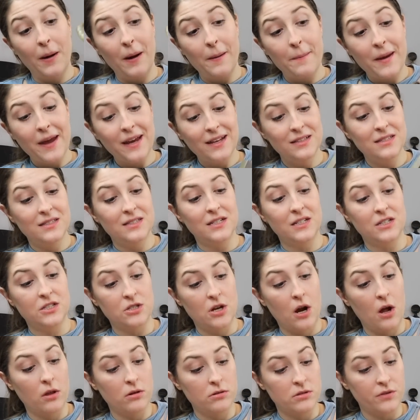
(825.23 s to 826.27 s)
I paid
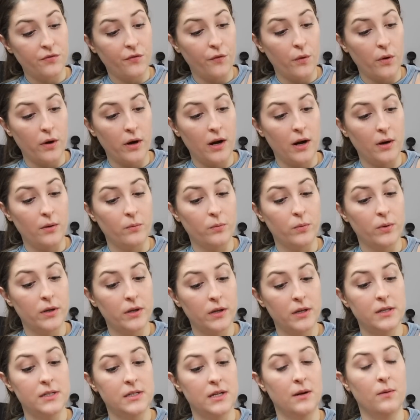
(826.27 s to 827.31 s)
$6 for it. I
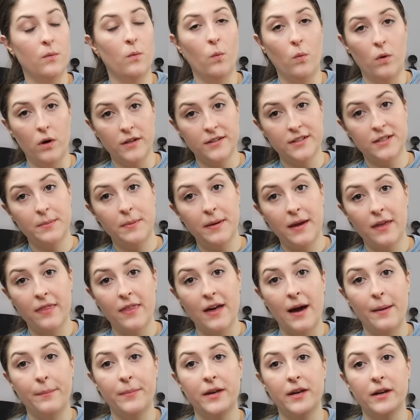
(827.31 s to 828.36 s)
really didn't want to pay
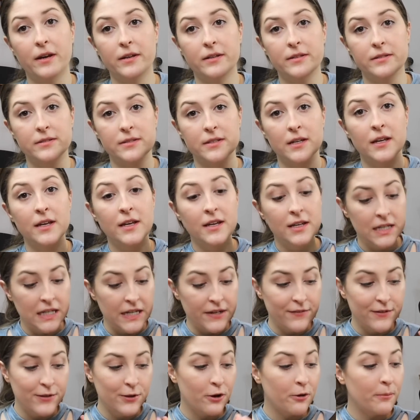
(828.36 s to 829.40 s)
that because
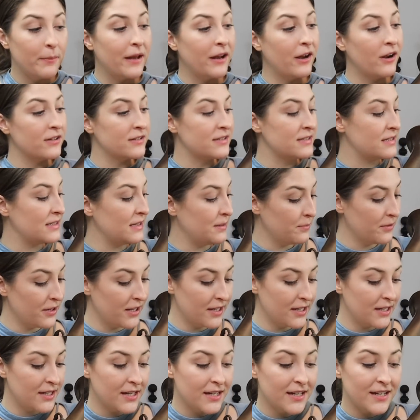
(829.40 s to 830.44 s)
even though it may not seem
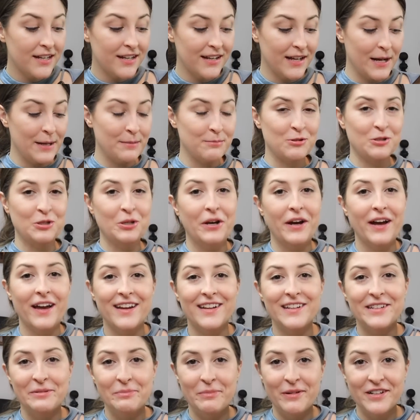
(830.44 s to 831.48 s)
like it, I'm
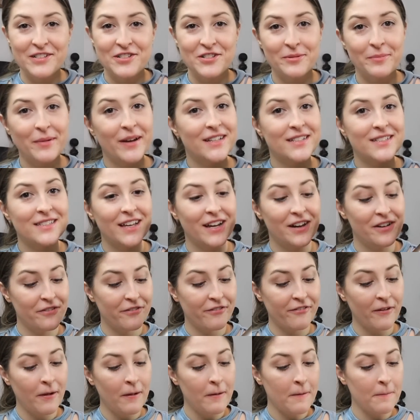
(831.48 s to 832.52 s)
trying to budget
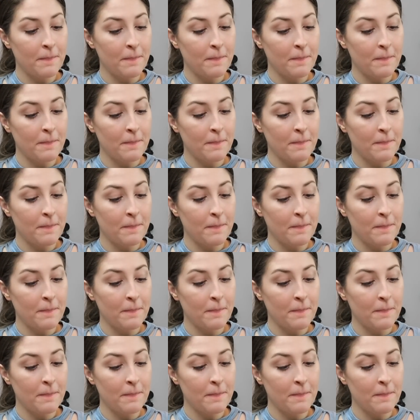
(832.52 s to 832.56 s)
myself.